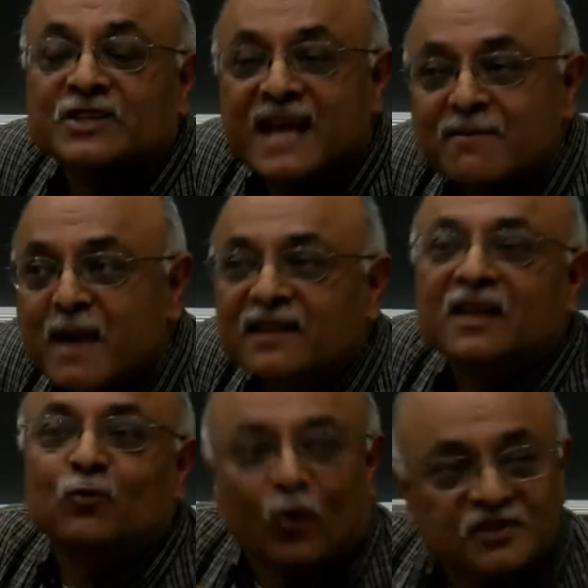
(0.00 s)
then meant
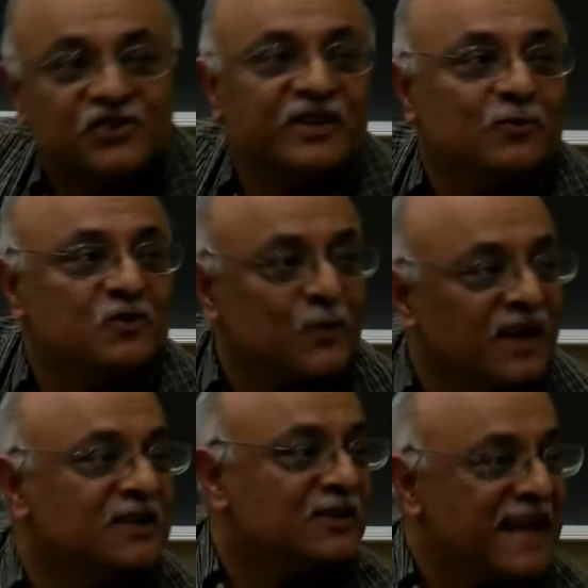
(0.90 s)
that Wall Street was
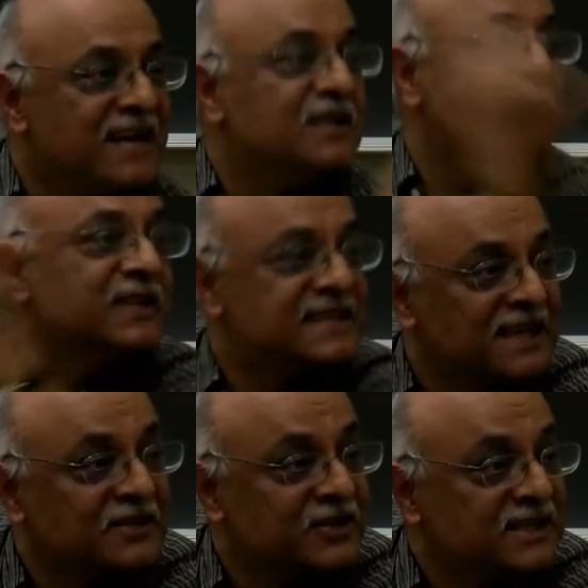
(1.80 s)
willing to lend to these
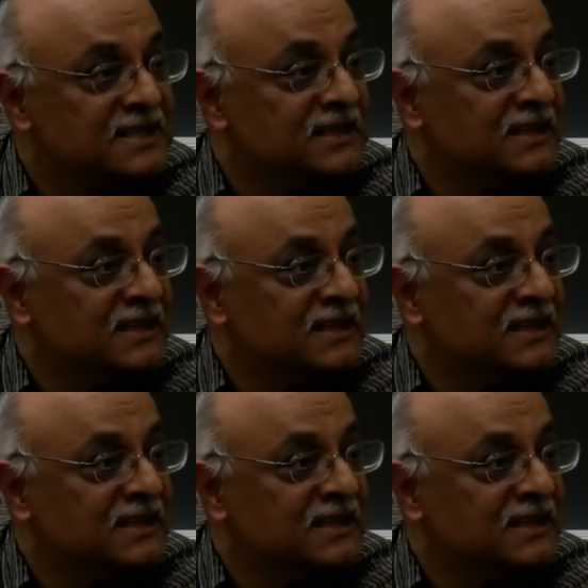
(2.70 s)
countries